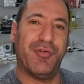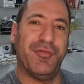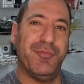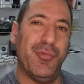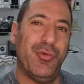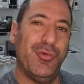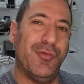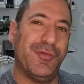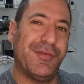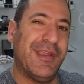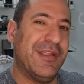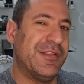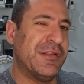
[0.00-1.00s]
of
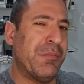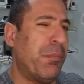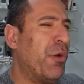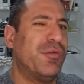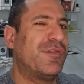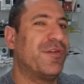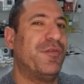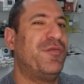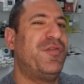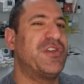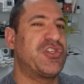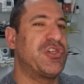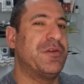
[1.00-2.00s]
moves in the most
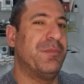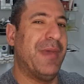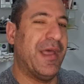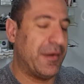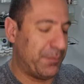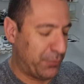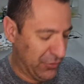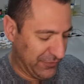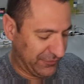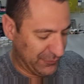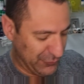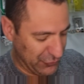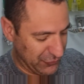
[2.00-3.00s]
efficient manner
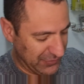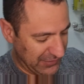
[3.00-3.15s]
possible.